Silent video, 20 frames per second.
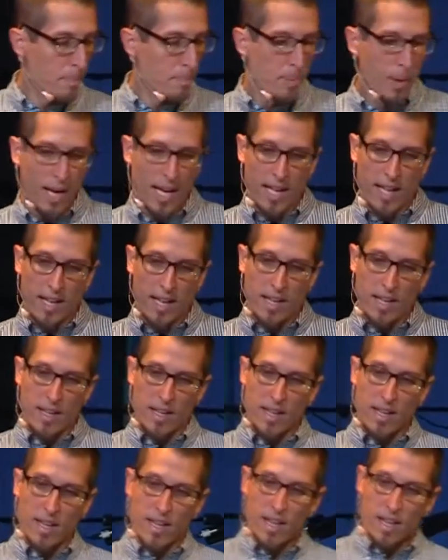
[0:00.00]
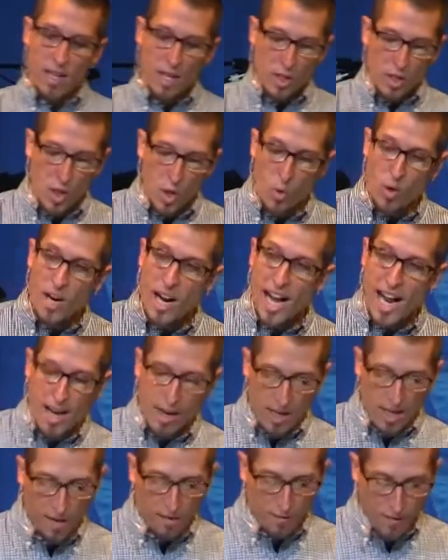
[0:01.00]
But you and I
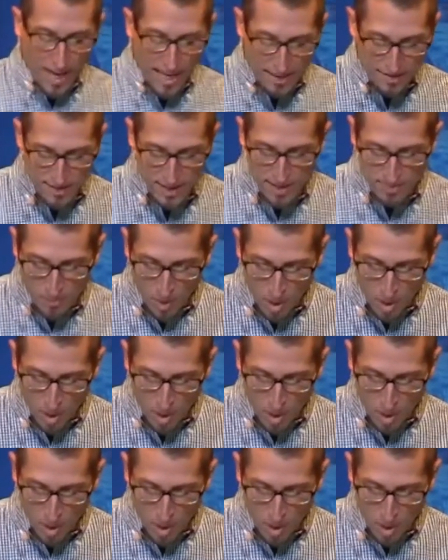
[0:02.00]
are going to face these